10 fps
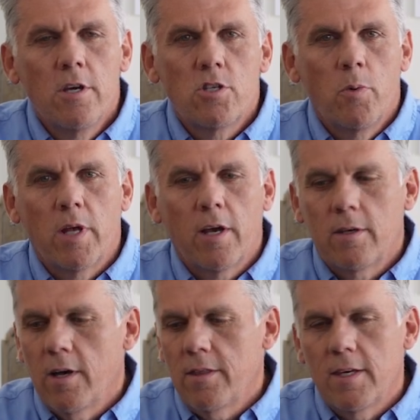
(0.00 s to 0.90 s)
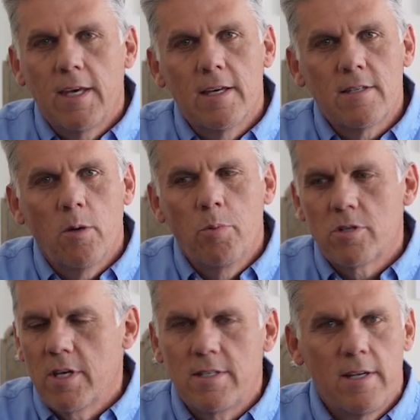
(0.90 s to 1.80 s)
So when I caught the KSL
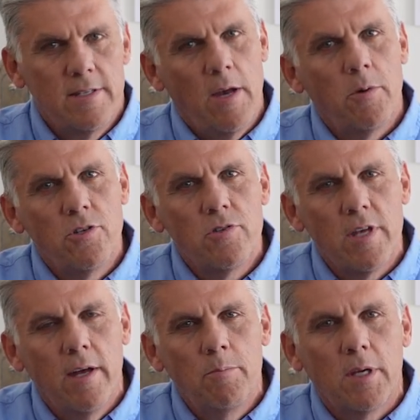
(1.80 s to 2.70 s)
person, I said, is that what you said?